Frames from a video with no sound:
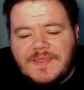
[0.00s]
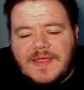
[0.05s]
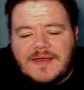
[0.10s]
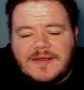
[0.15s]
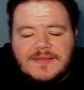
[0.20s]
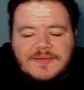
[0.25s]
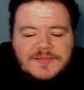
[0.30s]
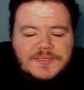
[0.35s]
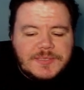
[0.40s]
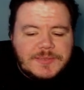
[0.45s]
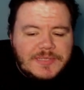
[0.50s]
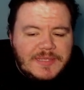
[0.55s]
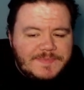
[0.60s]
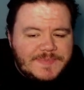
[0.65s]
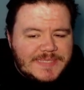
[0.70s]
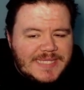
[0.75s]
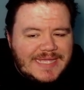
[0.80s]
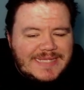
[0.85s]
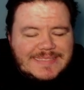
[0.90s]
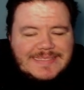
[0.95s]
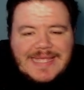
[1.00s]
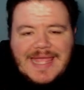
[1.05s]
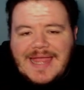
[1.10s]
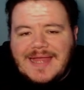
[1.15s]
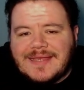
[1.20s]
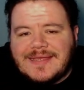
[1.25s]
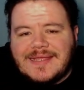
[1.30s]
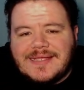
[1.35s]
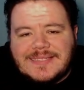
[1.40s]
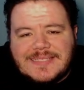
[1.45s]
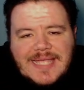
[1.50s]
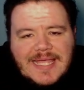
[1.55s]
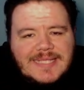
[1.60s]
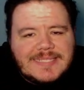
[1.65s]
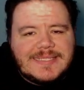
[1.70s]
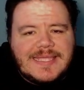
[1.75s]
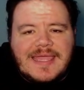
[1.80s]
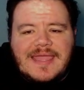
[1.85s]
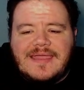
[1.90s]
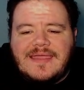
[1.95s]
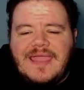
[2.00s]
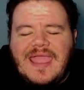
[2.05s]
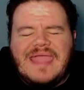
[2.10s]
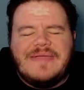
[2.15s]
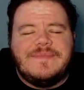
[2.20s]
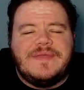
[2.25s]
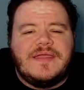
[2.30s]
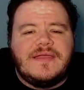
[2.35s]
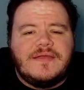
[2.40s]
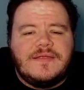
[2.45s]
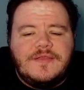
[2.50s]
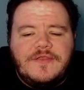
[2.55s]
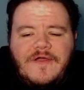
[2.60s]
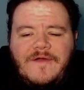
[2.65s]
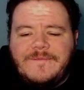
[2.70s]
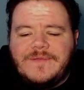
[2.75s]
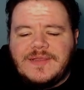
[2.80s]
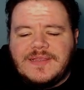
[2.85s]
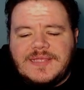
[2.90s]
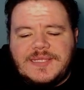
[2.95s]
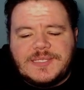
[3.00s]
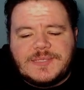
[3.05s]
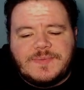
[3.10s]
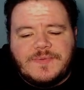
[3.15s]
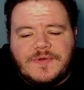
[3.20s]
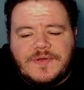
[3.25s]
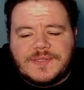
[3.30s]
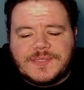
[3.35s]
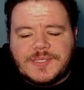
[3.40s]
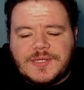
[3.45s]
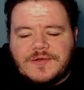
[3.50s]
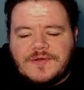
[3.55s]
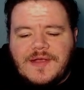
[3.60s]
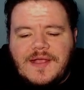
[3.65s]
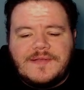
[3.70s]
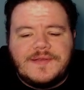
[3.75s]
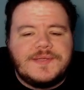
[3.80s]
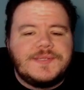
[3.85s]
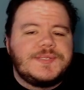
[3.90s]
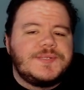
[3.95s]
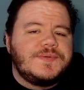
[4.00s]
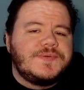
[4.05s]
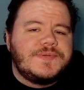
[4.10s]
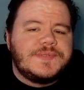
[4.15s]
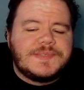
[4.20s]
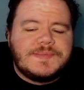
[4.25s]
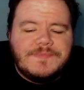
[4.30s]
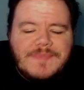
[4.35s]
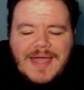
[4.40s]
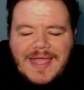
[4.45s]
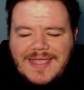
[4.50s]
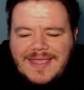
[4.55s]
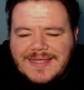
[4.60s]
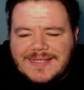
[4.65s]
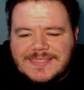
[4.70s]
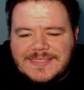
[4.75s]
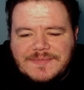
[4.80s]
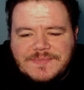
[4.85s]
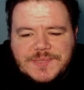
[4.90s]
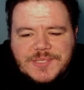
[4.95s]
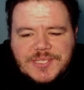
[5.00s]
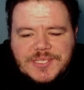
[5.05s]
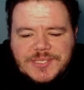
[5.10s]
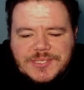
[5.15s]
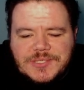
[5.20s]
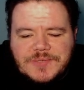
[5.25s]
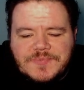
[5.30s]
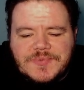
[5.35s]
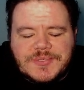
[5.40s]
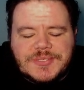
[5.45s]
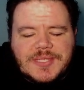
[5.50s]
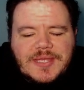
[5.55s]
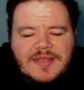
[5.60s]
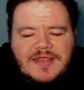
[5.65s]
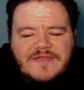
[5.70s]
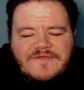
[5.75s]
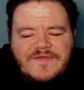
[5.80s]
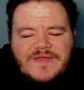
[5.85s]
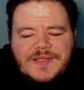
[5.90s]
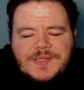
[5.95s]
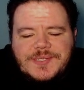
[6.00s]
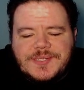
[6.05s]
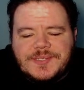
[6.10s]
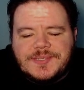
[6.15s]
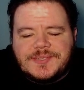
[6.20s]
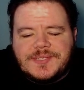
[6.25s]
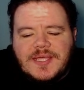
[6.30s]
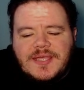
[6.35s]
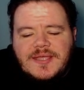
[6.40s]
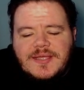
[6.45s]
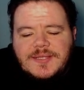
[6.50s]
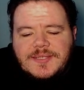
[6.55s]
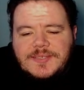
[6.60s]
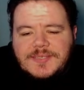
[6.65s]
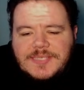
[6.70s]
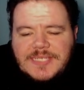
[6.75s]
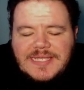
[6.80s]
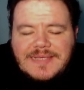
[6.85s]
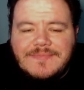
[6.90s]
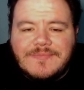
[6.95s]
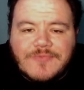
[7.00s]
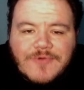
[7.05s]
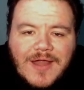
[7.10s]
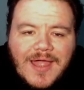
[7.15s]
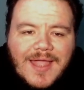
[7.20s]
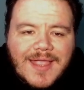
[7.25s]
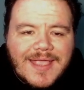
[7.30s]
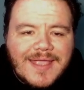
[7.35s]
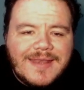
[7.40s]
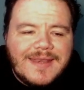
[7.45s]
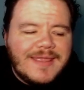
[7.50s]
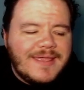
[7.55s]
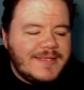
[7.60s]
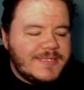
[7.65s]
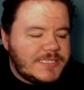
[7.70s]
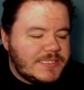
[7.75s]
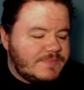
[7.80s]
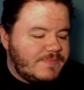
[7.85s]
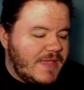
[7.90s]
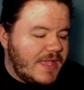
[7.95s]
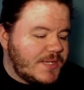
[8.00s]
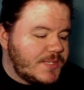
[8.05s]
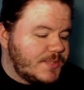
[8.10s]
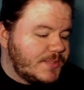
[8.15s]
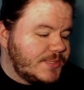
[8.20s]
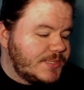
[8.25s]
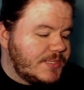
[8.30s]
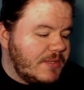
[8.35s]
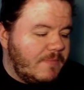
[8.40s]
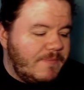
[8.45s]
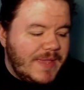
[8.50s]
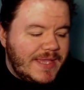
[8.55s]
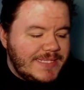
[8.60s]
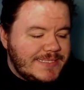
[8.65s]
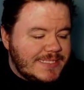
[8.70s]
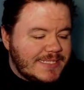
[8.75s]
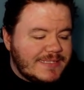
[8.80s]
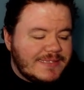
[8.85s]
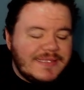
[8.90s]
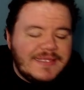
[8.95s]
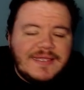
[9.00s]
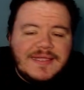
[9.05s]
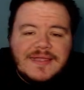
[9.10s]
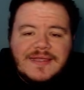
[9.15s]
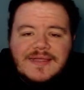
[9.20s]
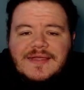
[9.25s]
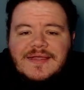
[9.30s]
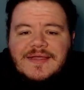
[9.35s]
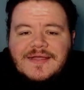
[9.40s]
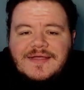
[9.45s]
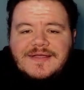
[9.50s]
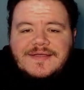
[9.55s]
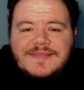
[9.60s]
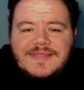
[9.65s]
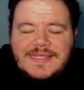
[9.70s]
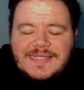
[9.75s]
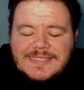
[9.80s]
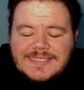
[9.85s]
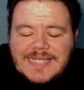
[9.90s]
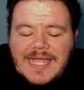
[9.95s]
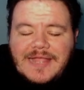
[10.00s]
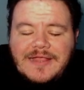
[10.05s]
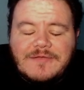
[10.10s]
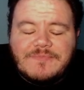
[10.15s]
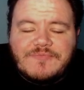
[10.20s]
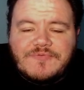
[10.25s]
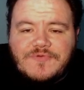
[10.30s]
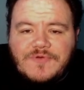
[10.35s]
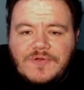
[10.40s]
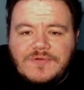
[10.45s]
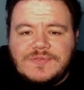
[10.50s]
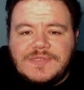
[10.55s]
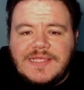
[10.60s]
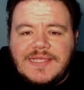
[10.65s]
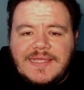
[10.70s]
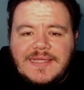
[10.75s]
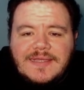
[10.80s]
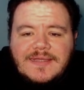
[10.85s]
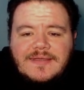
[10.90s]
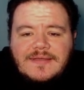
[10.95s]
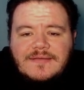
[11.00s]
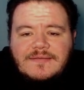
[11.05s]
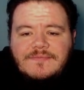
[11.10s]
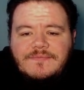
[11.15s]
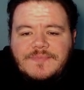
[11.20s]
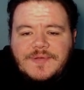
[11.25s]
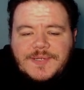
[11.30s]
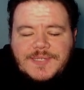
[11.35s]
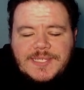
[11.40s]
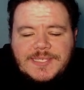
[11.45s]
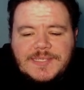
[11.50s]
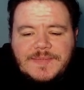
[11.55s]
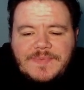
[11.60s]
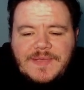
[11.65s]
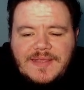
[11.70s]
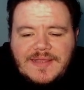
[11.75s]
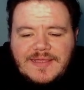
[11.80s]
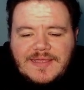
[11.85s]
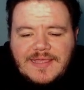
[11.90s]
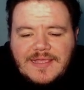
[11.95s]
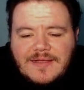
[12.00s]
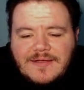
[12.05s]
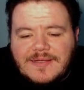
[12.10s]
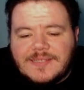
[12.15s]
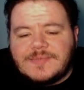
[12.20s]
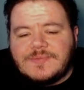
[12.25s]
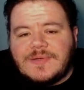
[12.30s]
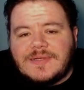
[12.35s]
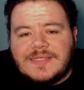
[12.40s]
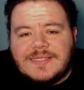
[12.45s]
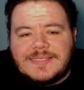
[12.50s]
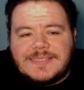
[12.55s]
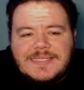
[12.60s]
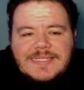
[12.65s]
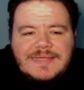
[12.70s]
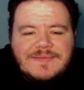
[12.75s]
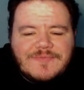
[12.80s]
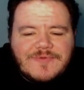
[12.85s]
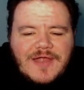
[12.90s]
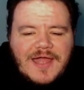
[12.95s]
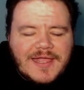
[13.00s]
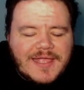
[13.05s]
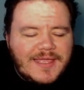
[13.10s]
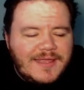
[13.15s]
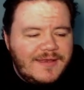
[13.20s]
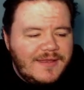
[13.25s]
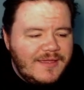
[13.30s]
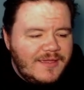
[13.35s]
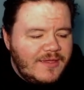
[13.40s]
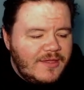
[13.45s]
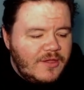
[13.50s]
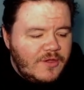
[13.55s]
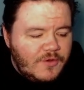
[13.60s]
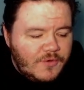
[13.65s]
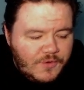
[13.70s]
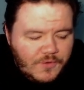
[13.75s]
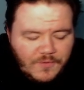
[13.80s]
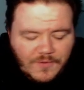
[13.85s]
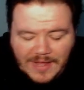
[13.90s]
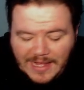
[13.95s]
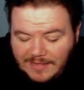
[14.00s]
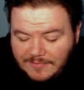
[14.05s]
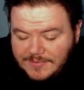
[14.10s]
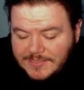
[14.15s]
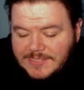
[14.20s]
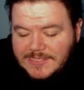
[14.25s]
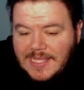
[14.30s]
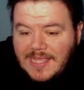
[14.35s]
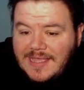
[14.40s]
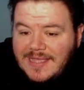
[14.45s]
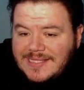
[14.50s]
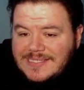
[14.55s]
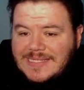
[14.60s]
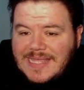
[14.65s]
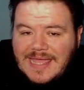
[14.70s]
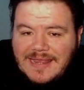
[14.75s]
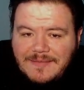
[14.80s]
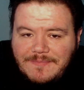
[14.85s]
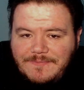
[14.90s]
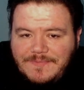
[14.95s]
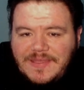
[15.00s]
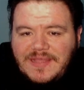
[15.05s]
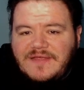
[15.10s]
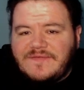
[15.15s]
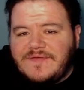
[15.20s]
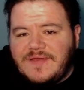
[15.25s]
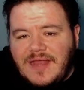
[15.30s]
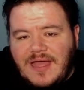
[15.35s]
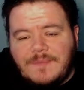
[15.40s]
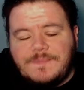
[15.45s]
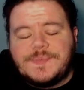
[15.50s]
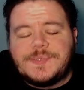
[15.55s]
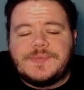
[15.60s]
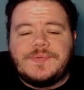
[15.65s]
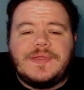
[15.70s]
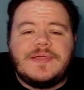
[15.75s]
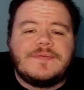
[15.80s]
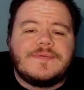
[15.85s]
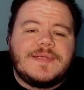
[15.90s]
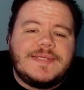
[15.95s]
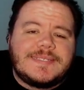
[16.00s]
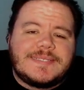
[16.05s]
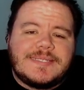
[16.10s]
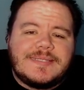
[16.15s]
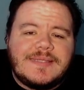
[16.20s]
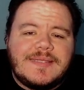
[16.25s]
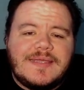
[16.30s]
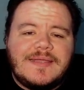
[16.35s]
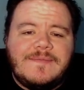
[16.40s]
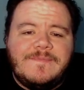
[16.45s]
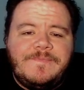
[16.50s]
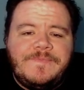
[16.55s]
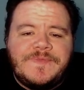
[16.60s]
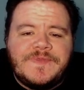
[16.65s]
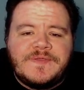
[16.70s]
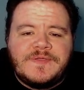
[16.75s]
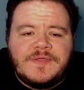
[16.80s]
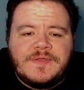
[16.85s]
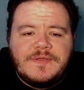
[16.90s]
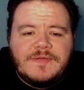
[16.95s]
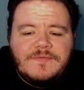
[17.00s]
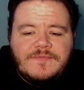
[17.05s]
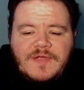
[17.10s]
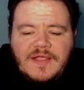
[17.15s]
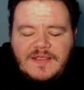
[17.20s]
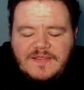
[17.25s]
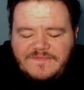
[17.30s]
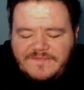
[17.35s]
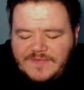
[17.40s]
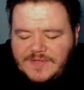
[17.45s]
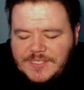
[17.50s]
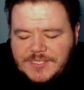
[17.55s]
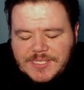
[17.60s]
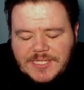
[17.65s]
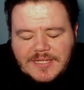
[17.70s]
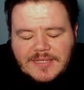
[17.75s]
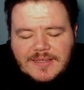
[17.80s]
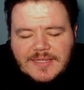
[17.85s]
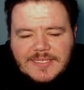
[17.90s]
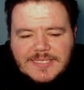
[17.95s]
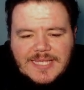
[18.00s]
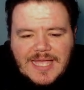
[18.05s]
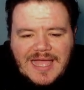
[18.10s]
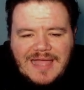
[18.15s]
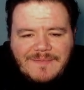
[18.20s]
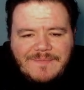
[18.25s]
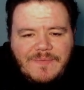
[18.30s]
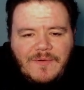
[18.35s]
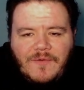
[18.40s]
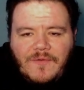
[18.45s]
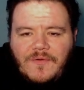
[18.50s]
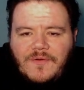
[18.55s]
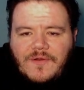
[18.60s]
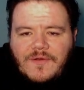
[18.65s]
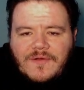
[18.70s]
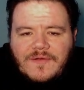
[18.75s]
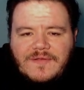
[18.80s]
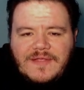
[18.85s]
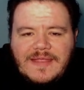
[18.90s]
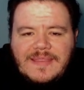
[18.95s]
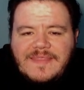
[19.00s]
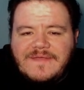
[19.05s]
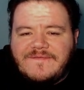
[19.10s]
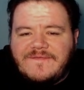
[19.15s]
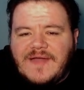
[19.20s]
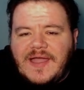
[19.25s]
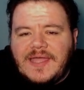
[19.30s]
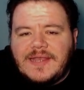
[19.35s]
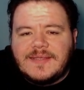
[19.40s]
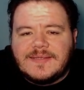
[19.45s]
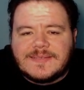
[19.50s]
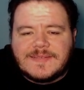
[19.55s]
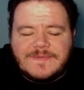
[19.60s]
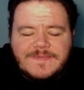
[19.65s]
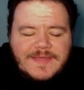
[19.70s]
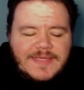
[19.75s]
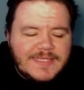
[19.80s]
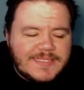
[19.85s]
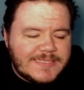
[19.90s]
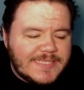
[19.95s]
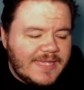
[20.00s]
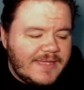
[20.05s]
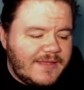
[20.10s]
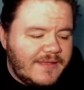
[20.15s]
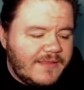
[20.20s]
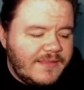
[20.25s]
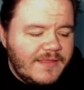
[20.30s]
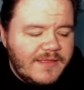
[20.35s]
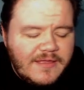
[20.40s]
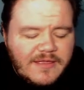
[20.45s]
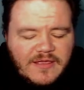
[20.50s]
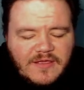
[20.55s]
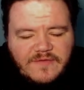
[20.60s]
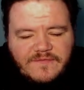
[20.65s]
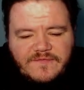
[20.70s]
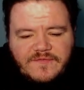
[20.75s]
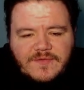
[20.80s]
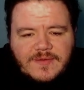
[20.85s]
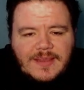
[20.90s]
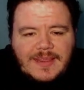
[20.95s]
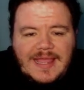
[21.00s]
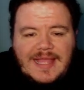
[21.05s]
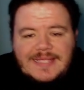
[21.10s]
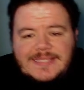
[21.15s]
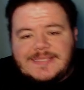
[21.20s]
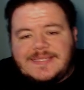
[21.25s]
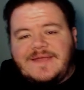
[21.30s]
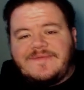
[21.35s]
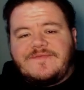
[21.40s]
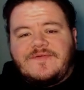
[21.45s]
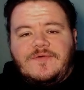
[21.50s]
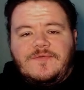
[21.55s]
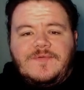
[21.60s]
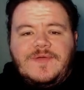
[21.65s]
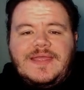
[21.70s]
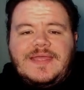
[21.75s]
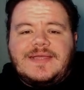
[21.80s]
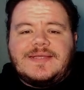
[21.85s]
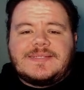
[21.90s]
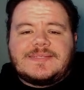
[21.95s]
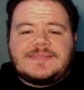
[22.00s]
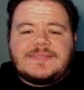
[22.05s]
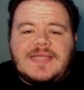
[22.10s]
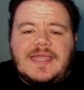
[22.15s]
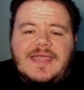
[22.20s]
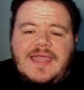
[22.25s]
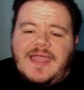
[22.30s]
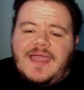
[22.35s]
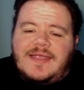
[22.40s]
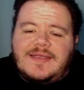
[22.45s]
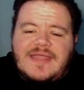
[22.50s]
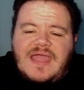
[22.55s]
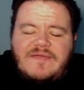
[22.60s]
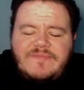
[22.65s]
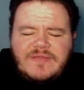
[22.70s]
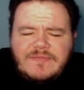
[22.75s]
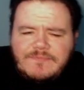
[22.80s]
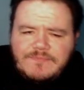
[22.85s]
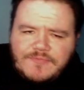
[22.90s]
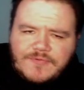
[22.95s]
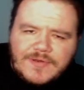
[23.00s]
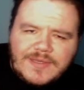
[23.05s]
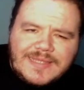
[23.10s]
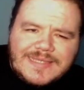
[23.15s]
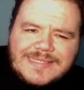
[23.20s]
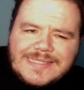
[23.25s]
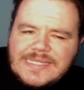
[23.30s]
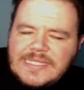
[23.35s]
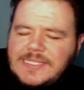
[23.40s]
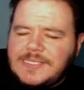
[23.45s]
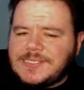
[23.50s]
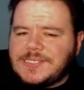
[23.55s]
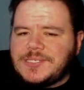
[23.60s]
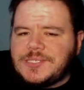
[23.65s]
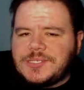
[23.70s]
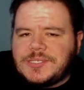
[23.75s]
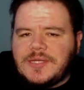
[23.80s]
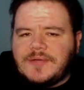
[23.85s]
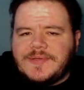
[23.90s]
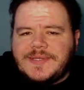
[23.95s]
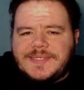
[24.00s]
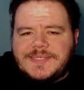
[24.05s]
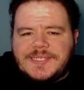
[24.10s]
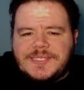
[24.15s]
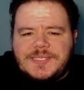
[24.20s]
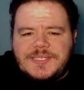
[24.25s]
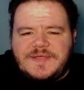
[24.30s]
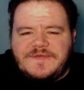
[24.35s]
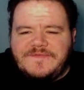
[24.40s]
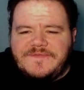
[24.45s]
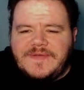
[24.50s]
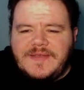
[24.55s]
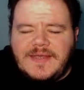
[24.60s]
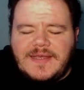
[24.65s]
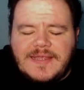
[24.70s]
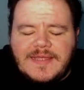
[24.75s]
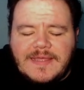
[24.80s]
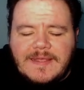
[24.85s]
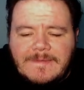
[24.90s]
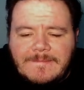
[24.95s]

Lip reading: That includes Flipside Tactics, SK Gaming, Noble eSports, Crown and Jewels, MyXMG, Supersonic Avengers, Team Rocket, and Spectral. So basically, the entire Pro League participating here, as well as Team Rocket, who I will say has had a bit of an upswing recently, with finishing in the top or in the finals of ESL for the last several weeks and having pretty decent showings in Gfinity.